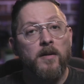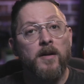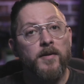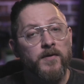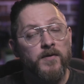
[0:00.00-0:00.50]
Now,
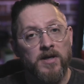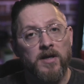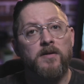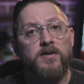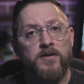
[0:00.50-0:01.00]
you've seen
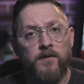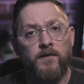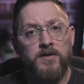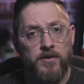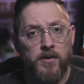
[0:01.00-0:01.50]
the Surface
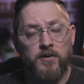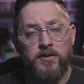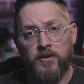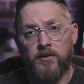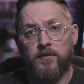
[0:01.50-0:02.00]
Duo
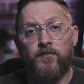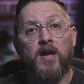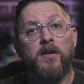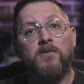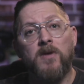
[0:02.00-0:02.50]
2, and
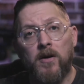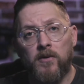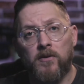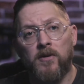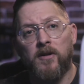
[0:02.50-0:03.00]
you
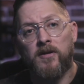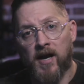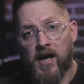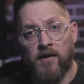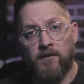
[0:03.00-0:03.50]
know that I
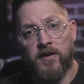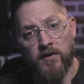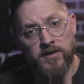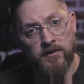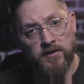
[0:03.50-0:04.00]
have the
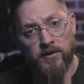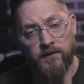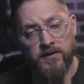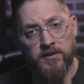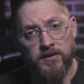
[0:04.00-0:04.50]
original
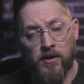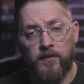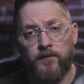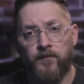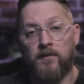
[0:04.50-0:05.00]
Surface Duo.
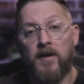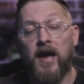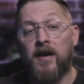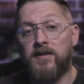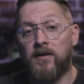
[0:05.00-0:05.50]
How
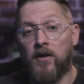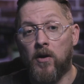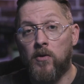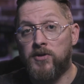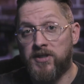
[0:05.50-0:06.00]
does the
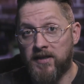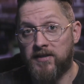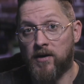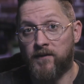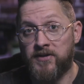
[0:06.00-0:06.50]
OG
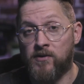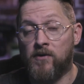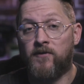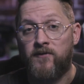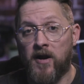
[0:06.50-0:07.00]
Surface Duo
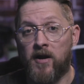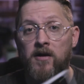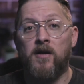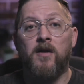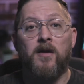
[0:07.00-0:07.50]
fare
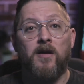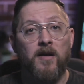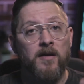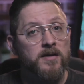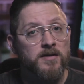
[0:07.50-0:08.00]

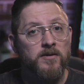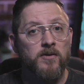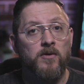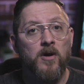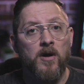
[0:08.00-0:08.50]
in this new
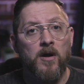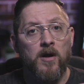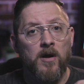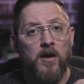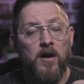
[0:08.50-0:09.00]

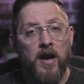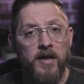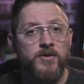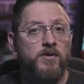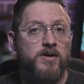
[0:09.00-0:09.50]

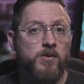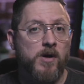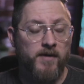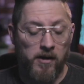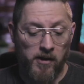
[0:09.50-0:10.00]
Android
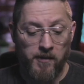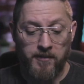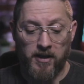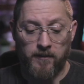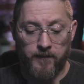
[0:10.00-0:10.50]
12L update?